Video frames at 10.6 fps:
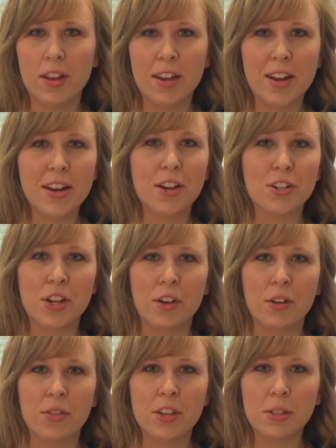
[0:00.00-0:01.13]
In a
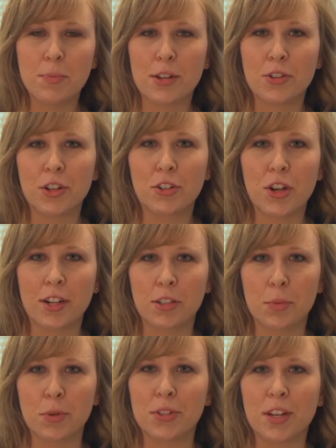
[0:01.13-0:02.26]
nutshell, this metric tracks
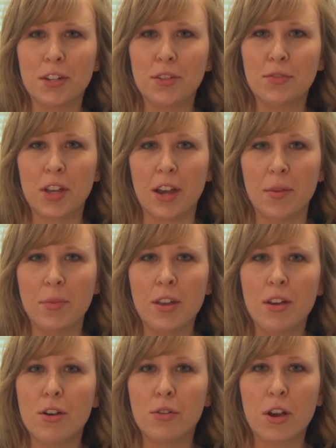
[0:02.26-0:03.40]
the percentage of time
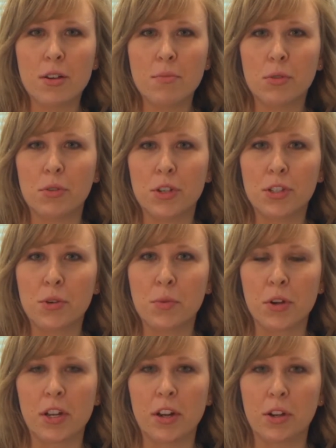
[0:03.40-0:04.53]
ODOT employees are
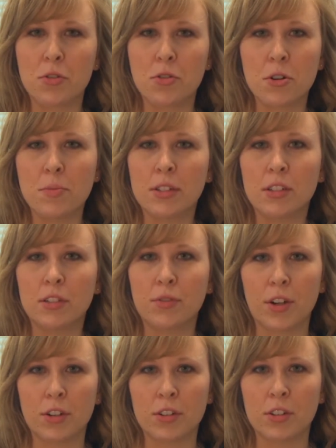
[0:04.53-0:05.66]
working on core business
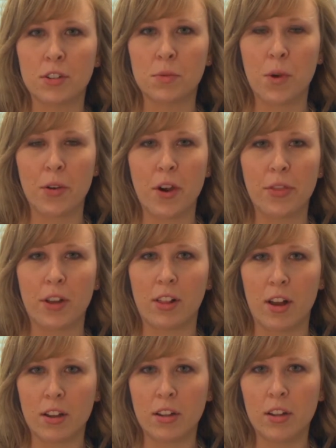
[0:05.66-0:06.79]
functions while on the
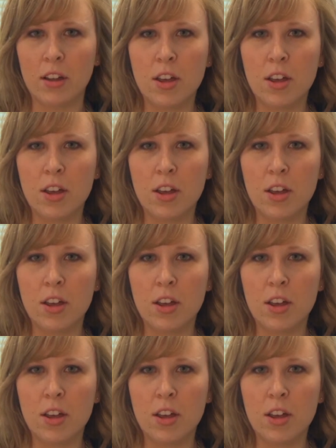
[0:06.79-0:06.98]
clock.